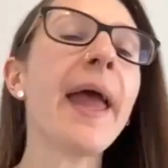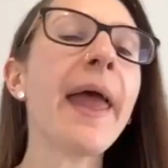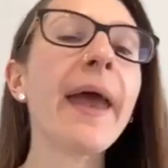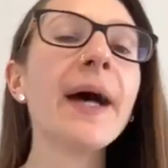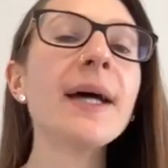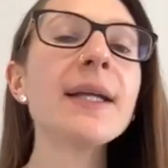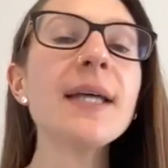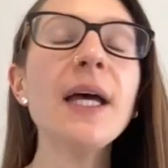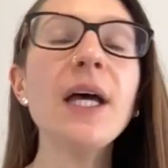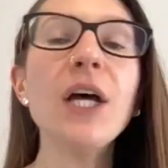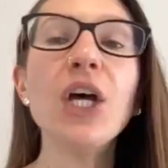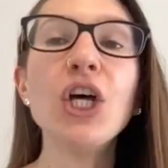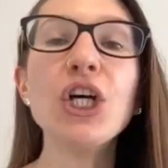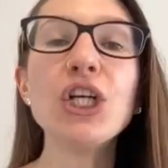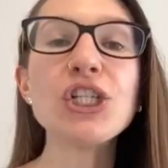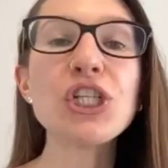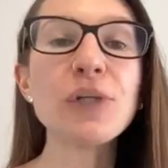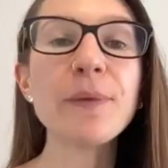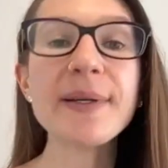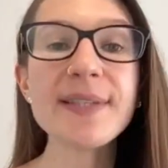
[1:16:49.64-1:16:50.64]
and
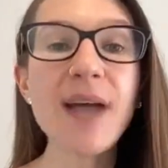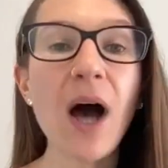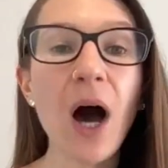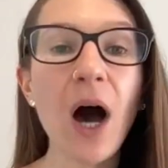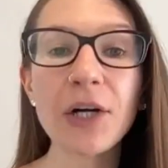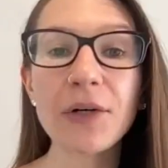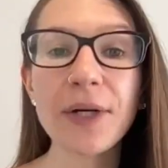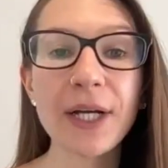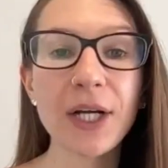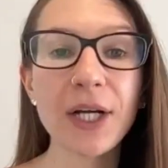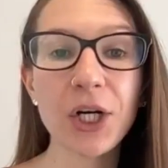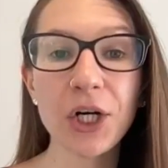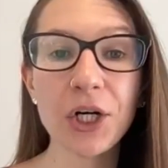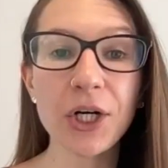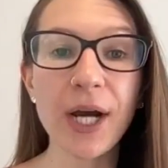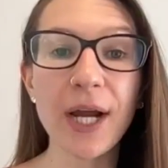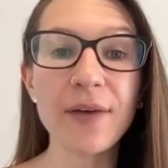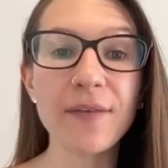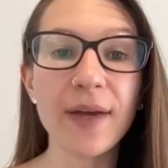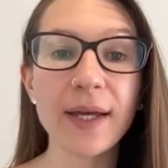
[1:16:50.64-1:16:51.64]
she was honoring her
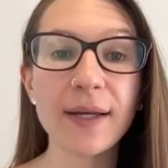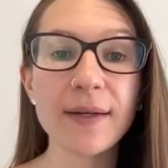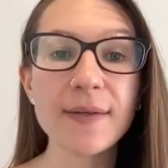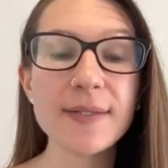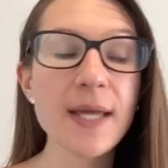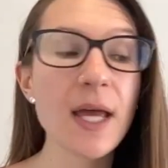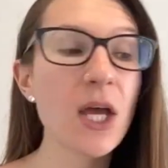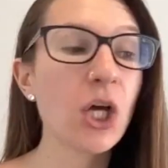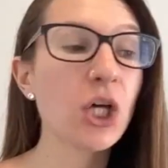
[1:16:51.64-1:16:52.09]
cravings.